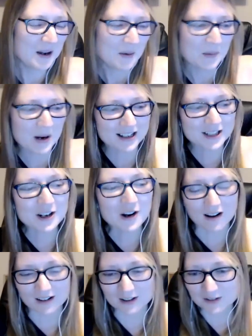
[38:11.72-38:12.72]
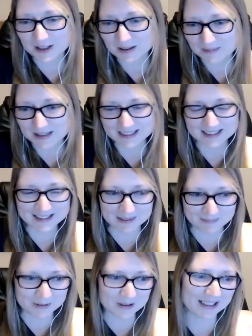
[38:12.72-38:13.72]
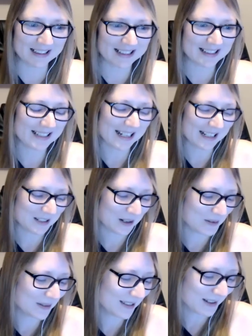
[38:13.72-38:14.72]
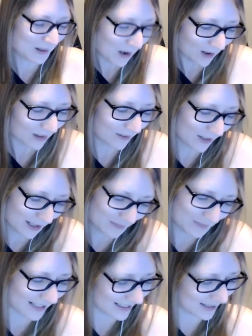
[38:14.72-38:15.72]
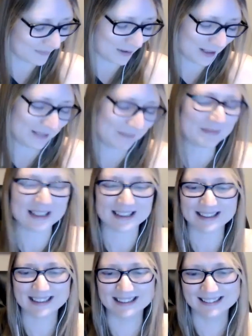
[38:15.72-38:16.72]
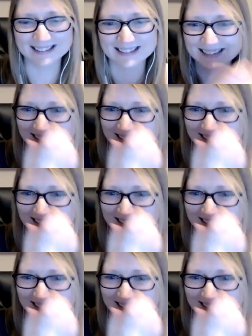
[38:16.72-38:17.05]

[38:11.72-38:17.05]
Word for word: watch all of them at some point and take notes yeah. on all of them at some point, but yeah.